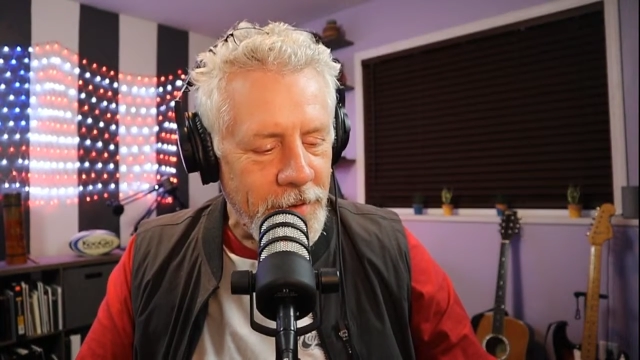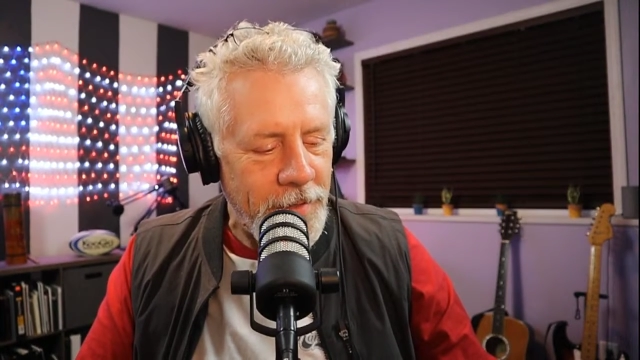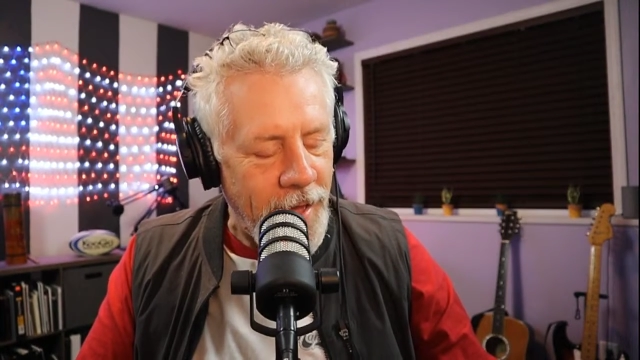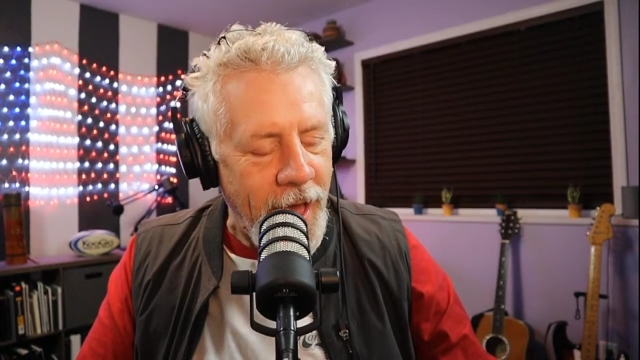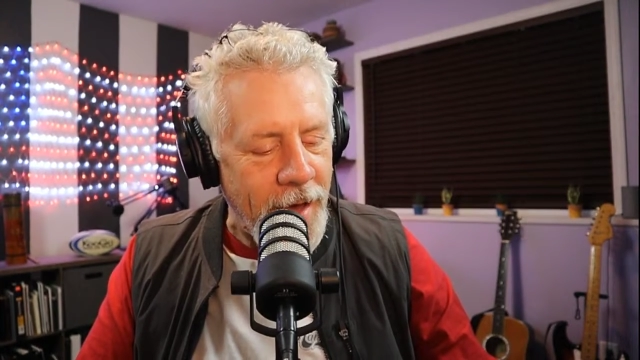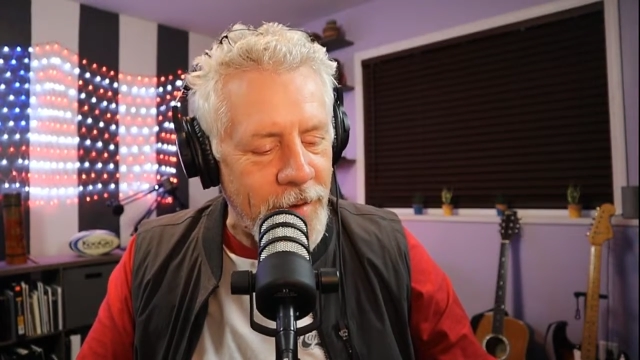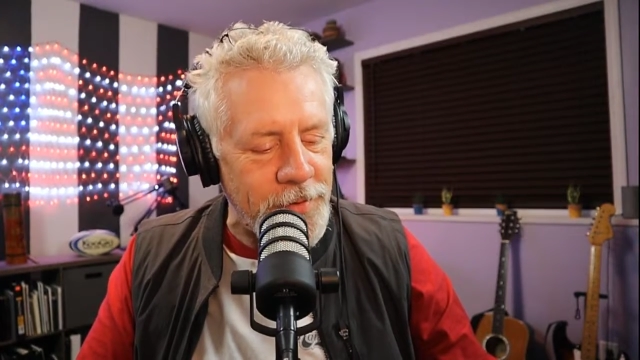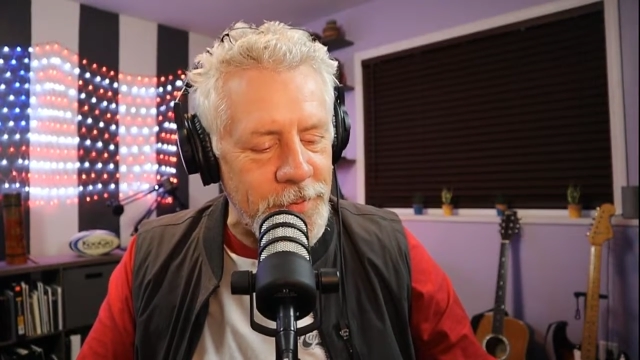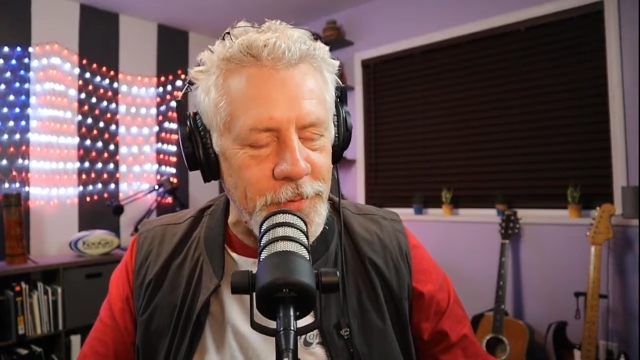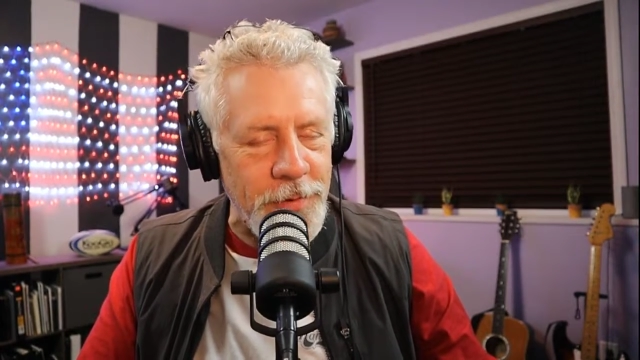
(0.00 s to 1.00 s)
They have
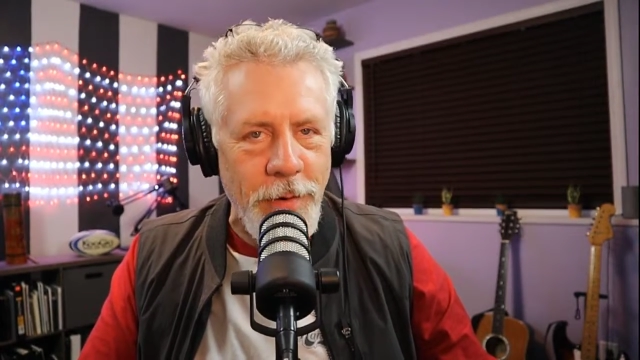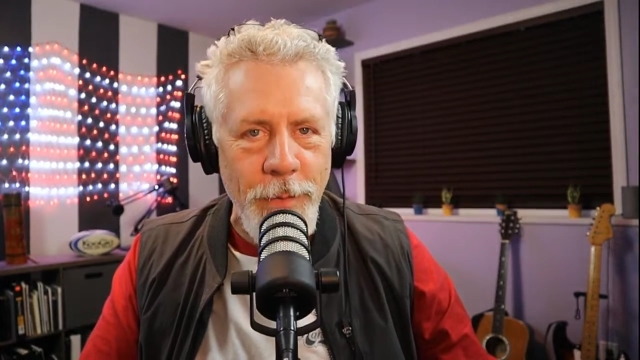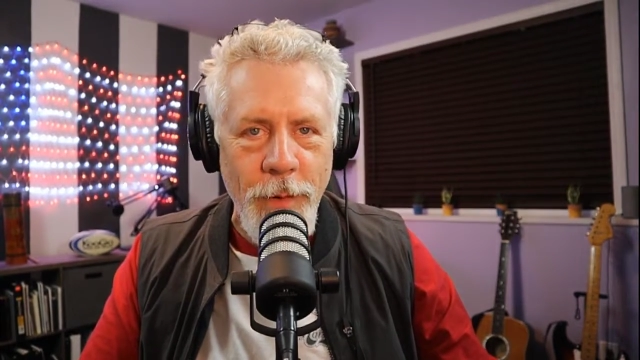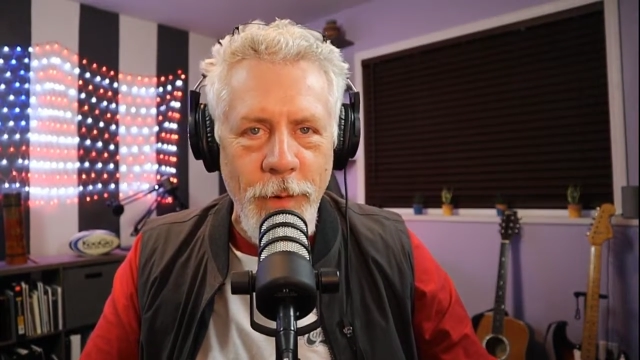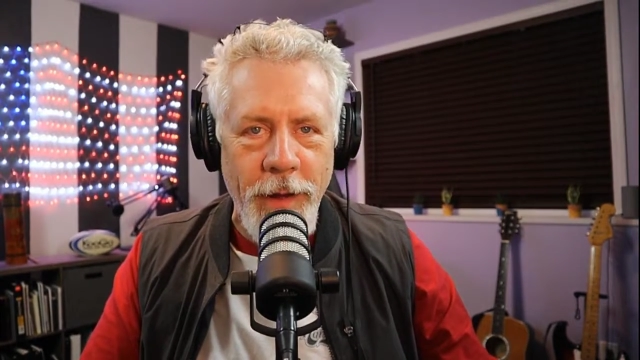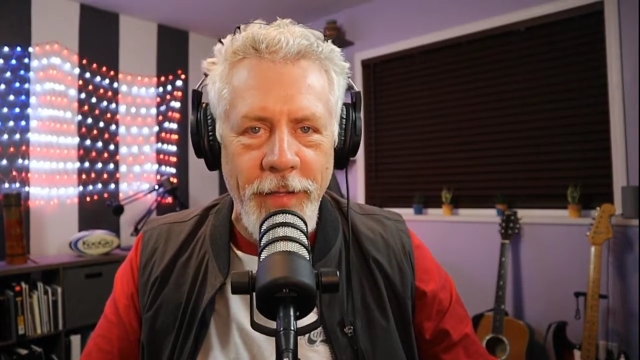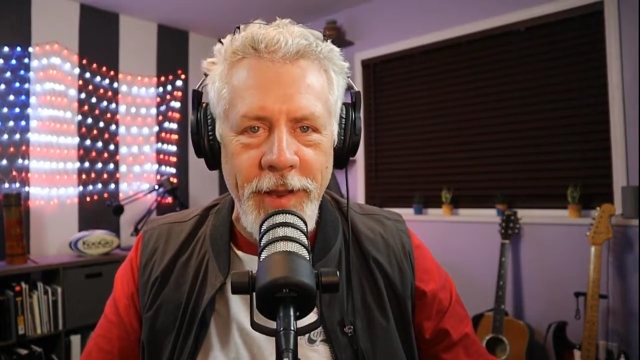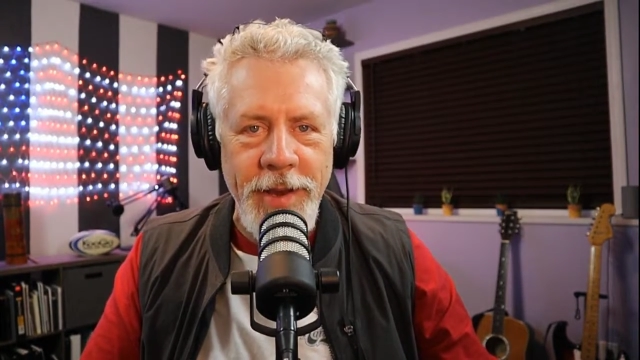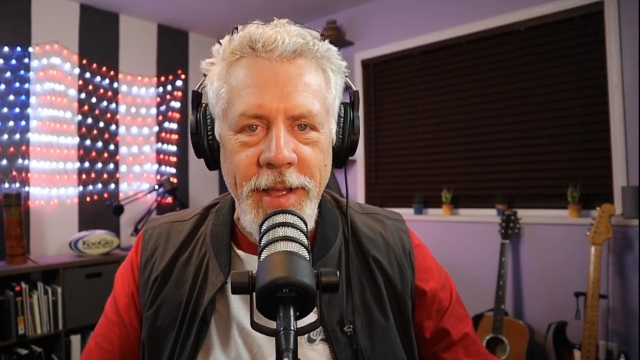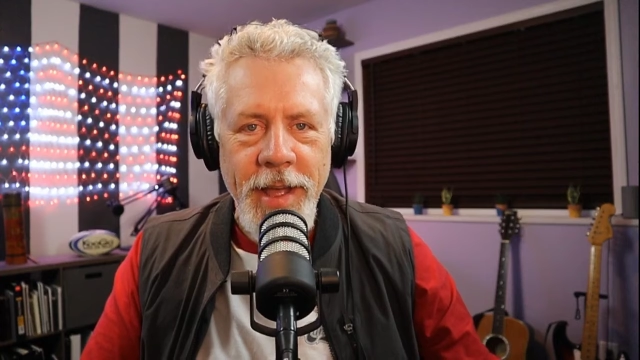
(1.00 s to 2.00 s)
some turmoil,
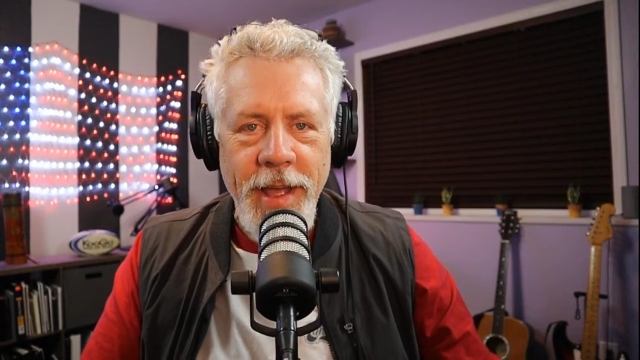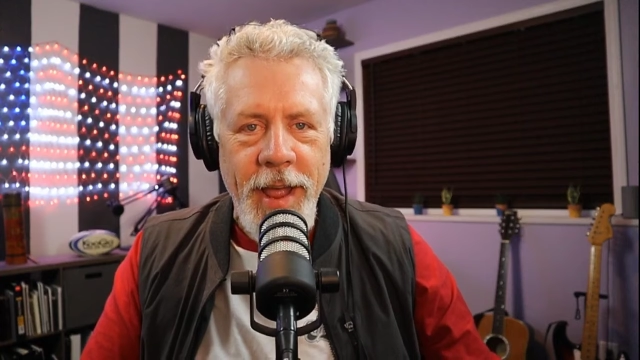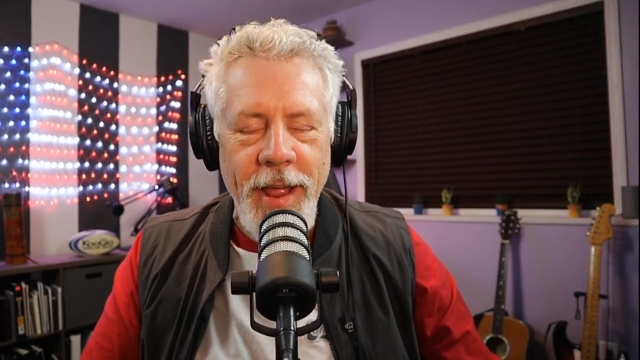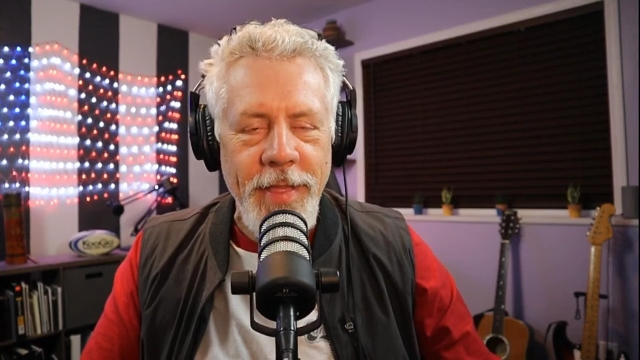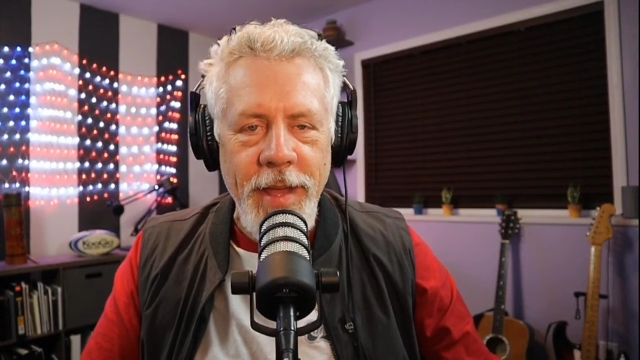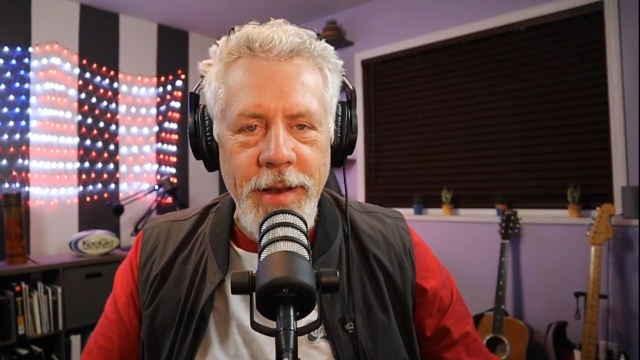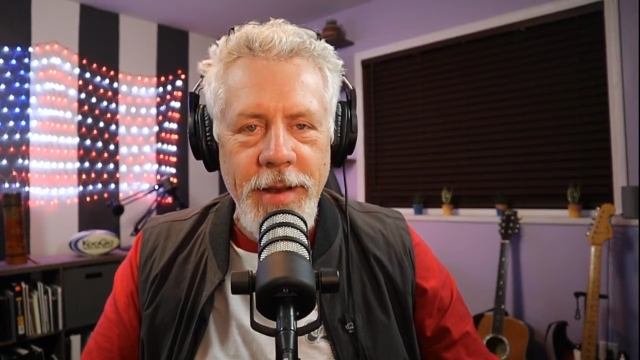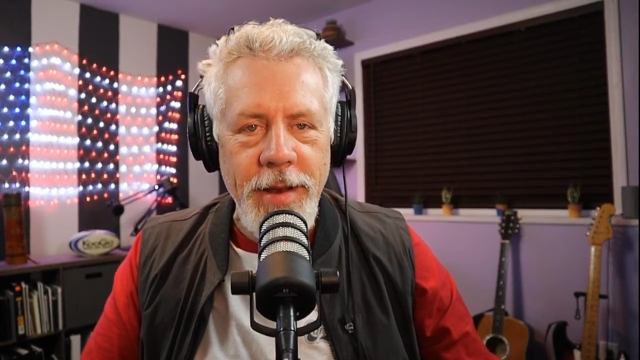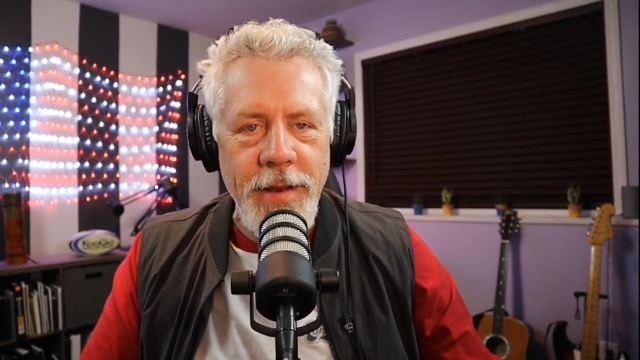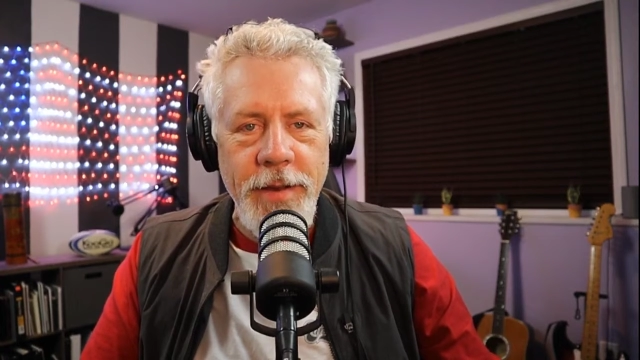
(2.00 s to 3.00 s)
and
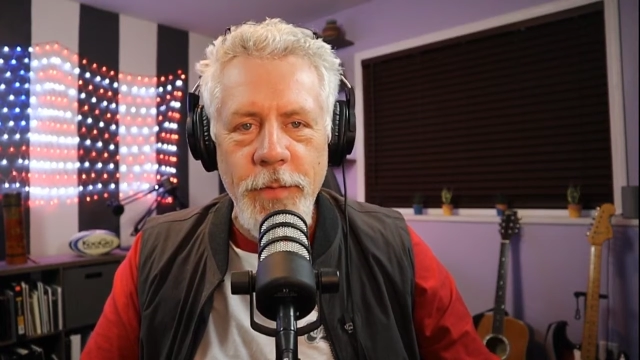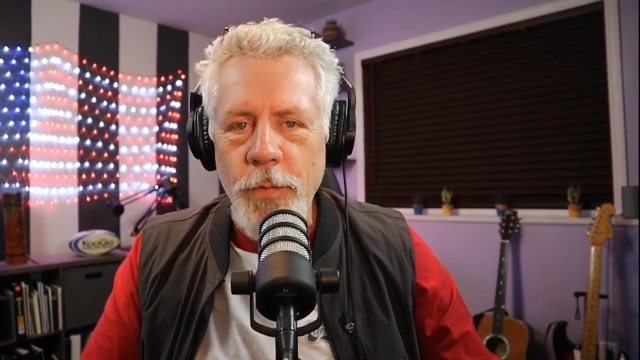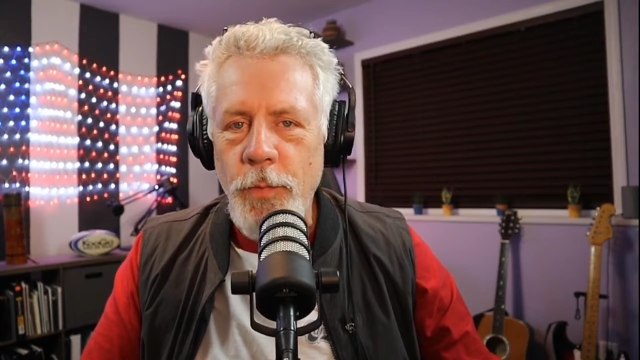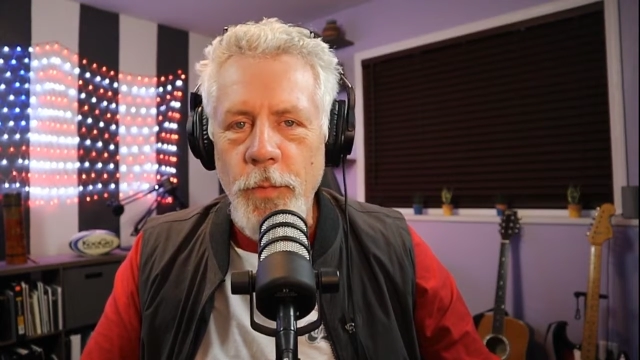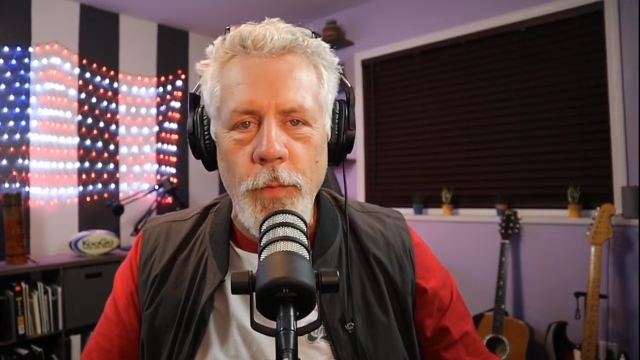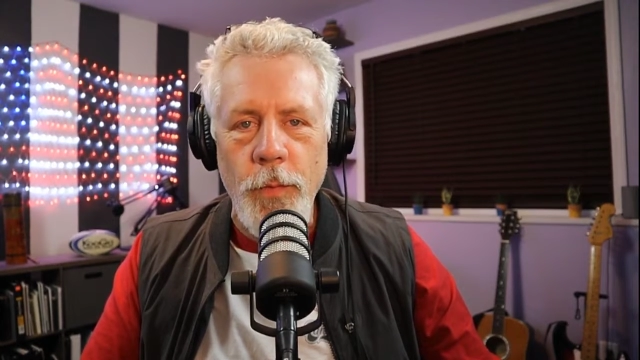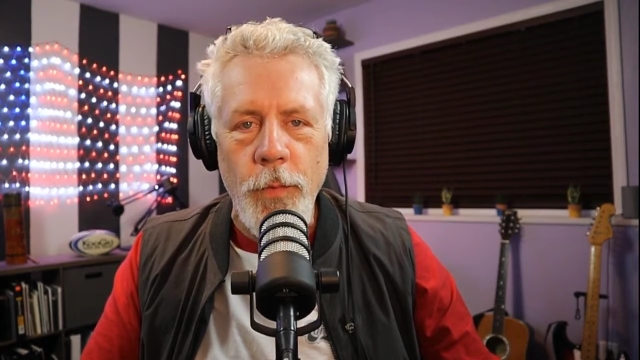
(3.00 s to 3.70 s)
then